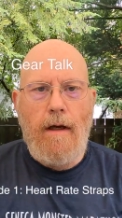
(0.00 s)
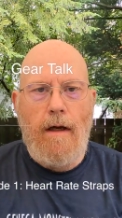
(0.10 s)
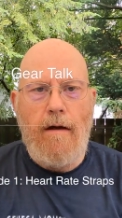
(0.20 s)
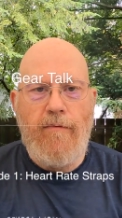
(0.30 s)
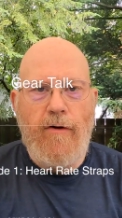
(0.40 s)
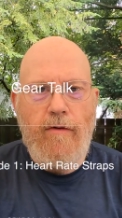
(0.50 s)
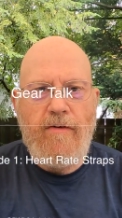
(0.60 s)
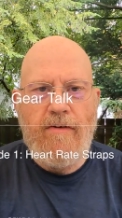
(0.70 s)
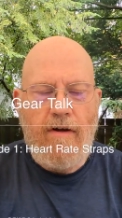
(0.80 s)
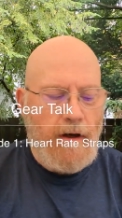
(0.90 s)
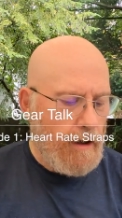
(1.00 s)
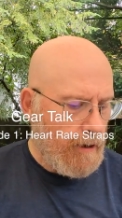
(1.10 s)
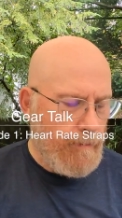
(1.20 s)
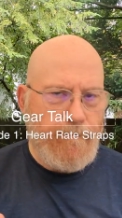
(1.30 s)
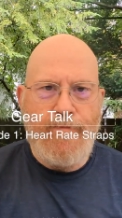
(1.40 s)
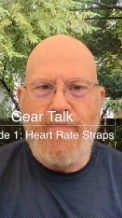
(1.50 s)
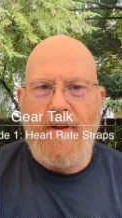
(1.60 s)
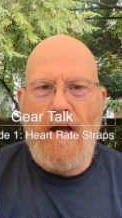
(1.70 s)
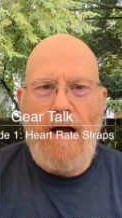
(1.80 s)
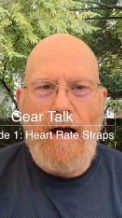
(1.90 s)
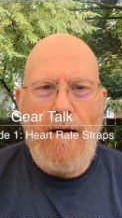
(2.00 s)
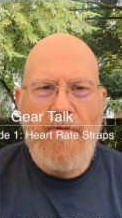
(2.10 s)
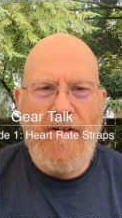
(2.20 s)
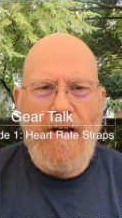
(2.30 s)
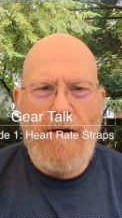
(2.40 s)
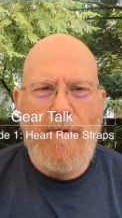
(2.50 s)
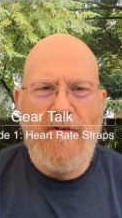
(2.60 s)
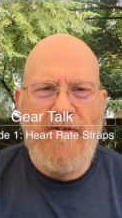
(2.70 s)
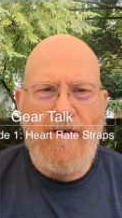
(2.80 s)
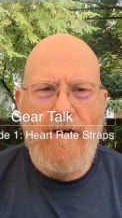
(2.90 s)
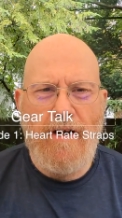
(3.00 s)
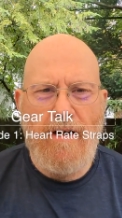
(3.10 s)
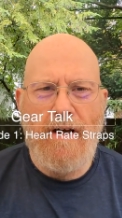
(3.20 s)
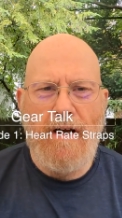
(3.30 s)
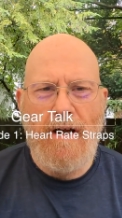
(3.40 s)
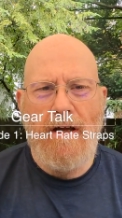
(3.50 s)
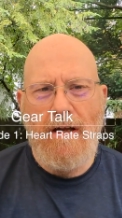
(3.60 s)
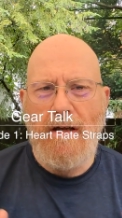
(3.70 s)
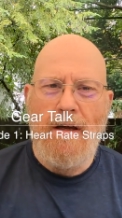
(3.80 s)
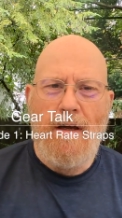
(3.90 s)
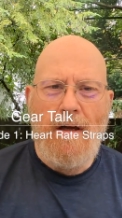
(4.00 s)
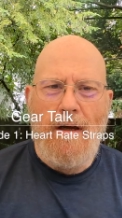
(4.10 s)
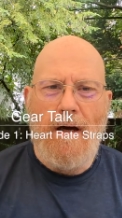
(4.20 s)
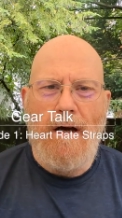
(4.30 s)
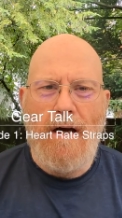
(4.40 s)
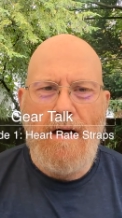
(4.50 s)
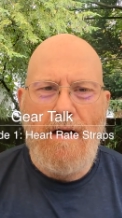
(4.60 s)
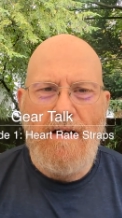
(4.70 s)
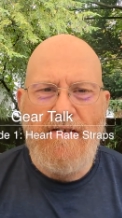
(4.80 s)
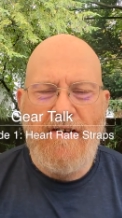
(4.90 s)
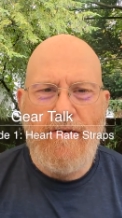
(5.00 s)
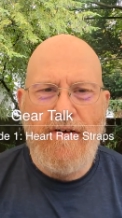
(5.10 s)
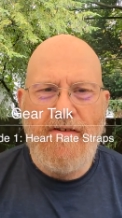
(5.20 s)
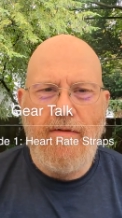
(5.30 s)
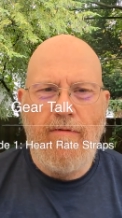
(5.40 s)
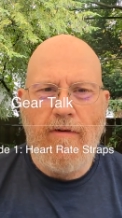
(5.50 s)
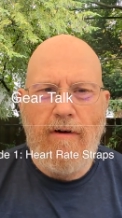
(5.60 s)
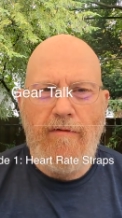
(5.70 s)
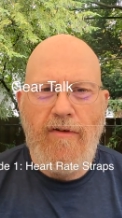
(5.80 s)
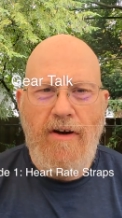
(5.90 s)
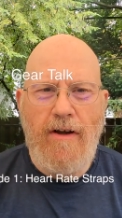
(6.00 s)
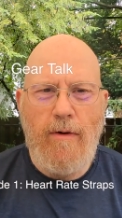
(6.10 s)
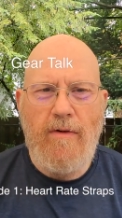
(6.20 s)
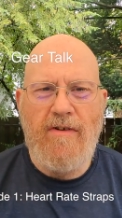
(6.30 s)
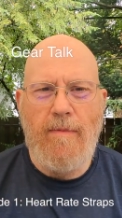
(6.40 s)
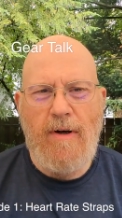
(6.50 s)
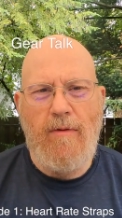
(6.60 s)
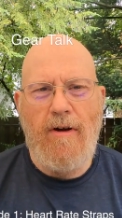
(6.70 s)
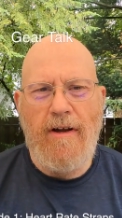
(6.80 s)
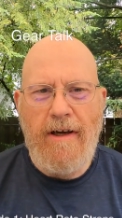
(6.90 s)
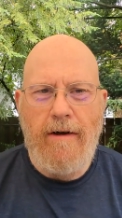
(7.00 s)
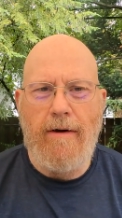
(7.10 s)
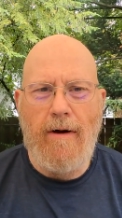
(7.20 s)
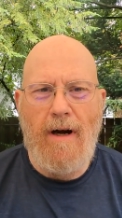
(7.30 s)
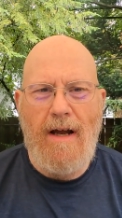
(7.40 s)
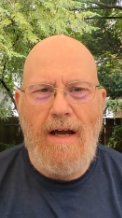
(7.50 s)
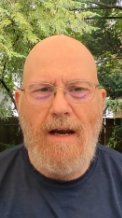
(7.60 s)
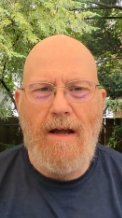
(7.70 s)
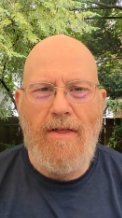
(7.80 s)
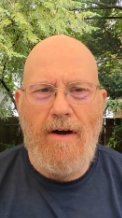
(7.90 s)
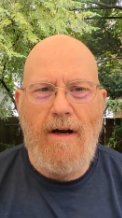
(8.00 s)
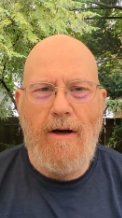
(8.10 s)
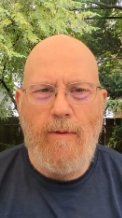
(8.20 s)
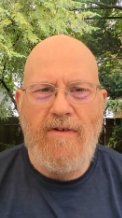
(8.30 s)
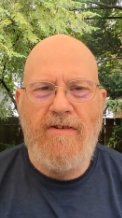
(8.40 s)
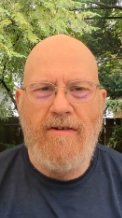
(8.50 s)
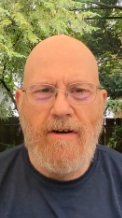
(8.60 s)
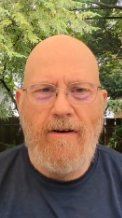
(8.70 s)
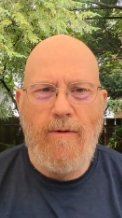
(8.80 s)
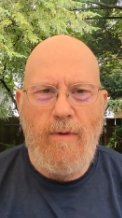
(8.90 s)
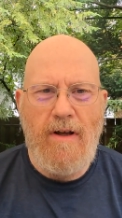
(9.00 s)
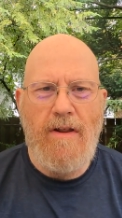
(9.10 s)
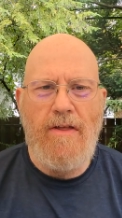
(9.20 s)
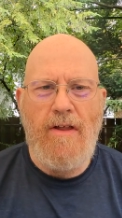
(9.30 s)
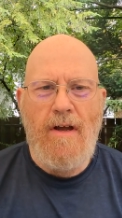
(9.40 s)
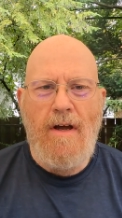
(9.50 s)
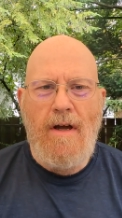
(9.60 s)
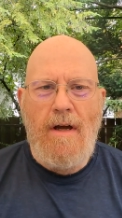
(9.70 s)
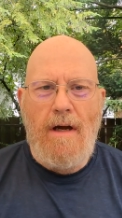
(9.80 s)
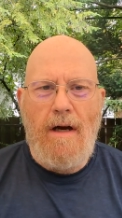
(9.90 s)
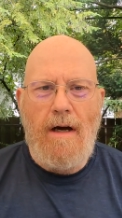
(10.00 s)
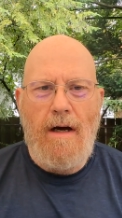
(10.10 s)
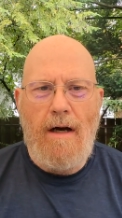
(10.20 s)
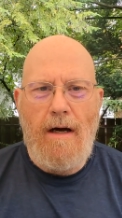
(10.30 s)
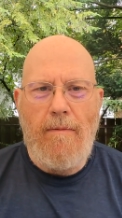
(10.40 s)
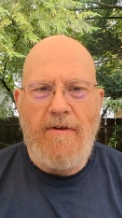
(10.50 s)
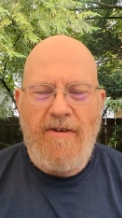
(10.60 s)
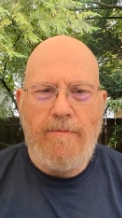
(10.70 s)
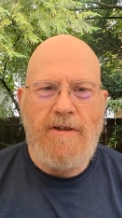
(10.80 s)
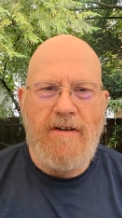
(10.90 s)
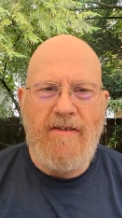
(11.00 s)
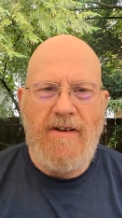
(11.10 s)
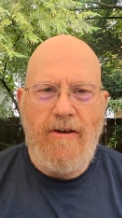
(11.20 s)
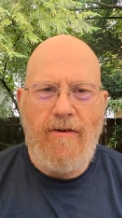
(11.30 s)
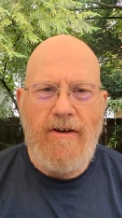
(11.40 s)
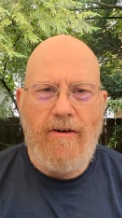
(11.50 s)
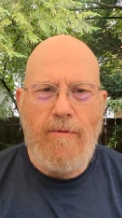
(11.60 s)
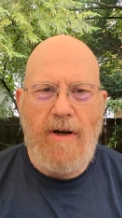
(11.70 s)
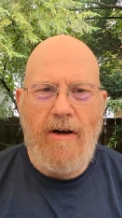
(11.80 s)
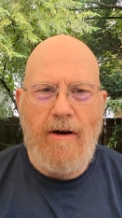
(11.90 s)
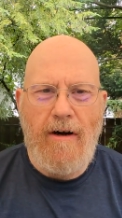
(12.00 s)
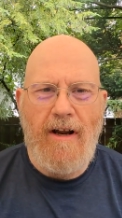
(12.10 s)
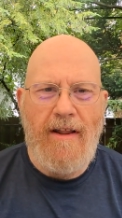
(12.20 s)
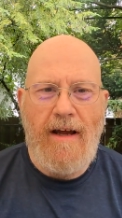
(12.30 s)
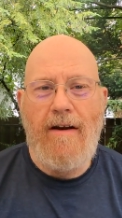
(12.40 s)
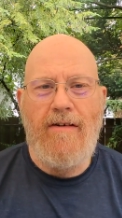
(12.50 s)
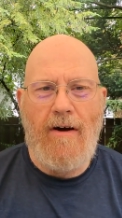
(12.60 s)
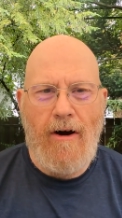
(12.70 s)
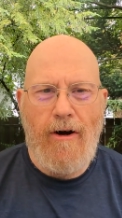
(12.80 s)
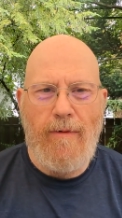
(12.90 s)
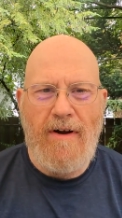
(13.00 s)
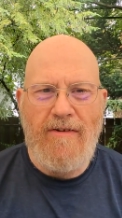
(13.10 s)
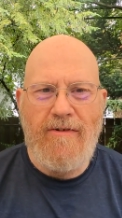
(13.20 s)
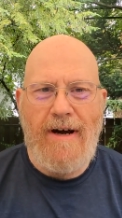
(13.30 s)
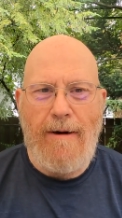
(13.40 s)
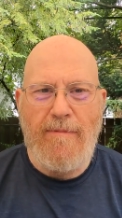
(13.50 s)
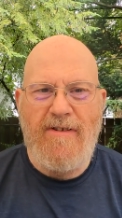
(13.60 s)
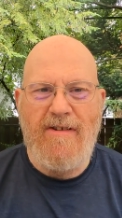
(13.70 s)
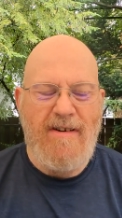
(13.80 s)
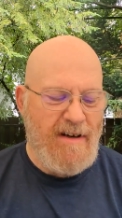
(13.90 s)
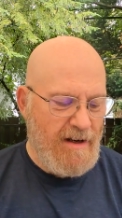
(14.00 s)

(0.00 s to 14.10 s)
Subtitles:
Hey folks, I'm thinking about starting a series of videos about gear, and I thought I would start with a subject that's near and dear to my heart, and that is heart rate straps.